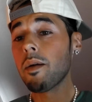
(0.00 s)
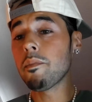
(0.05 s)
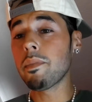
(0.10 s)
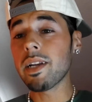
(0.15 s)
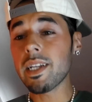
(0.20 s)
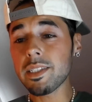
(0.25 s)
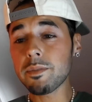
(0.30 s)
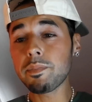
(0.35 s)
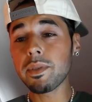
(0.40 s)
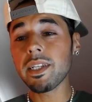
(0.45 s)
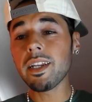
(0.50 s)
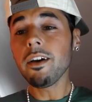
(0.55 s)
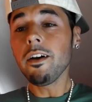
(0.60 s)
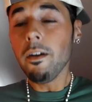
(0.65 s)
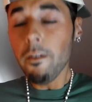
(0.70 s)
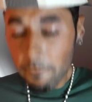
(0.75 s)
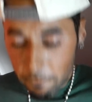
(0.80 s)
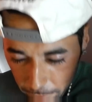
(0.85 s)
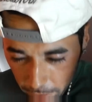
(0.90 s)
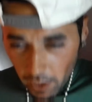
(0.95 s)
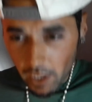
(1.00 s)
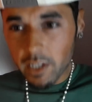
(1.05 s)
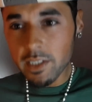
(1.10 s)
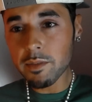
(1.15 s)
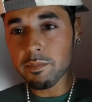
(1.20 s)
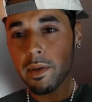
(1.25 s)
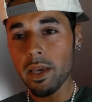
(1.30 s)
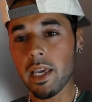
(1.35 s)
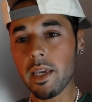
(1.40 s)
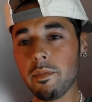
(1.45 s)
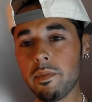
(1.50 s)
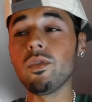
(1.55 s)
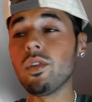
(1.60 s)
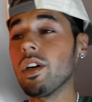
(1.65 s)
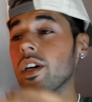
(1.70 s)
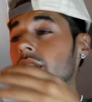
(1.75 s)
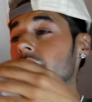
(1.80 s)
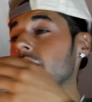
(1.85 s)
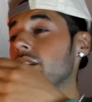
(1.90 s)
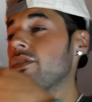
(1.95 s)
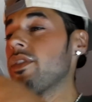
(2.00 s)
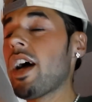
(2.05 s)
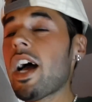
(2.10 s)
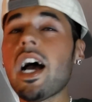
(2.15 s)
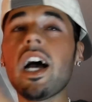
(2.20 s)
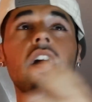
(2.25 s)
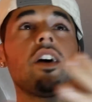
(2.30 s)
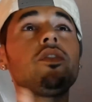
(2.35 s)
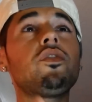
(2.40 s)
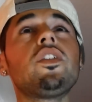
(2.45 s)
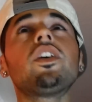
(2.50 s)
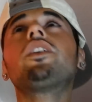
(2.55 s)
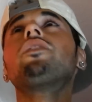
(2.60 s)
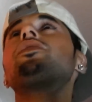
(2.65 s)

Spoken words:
But let's be the first, baby. Without further